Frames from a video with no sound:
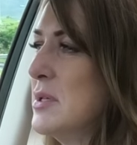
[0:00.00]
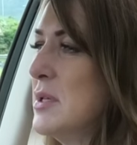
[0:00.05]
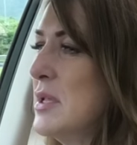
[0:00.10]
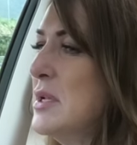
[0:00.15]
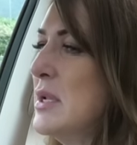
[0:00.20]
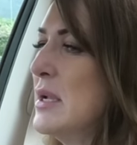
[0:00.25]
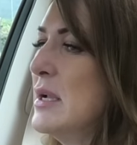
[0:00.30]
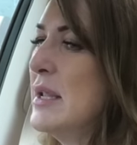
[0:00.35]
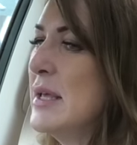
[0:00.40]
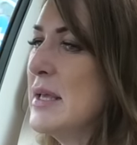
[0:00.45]

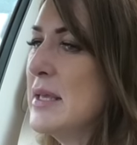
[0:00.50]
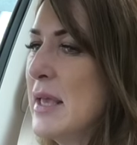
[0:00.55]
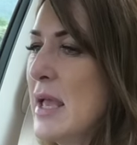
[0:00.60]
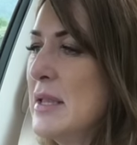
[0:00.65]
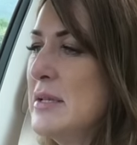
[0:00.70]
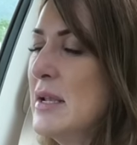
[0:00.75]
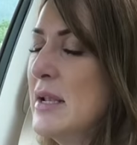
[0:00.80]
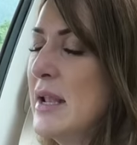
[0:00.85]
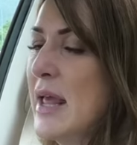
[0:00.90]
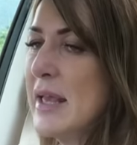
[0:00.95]
inner
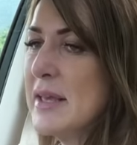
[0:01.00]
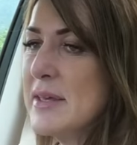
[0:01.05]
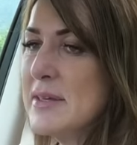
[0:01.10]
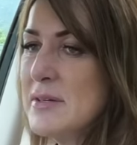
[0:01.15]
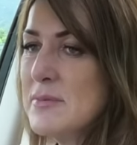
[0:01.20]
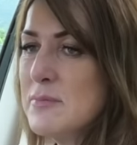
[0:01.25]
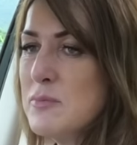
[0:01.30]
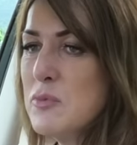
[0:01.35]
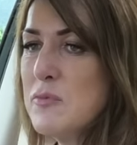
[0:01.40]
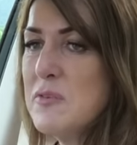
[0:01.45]

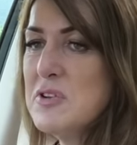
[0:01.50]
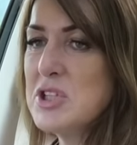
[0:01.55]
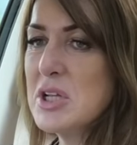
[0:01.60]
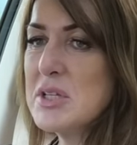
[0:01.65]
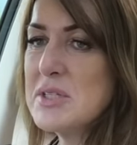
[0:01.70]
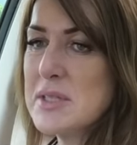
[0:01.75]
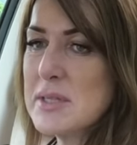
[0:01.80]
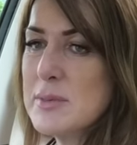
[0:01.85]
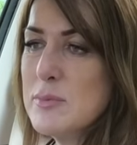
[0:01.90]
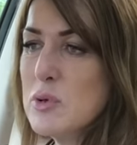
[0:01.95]
leg
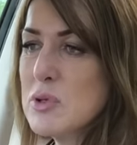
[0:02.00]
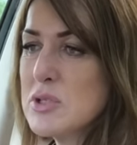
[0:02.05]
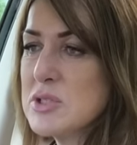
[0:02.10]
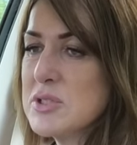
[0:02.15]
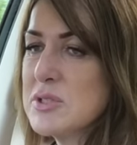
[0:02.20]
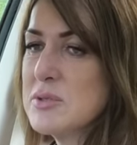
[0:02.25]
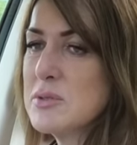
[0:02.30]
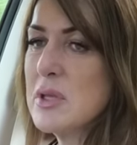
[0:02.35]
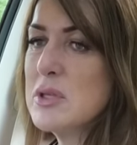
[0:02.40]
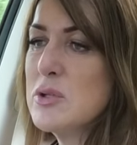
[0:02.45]
revisions are
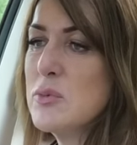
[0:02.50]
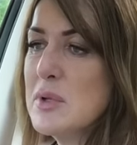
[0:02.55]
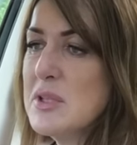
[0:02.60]
the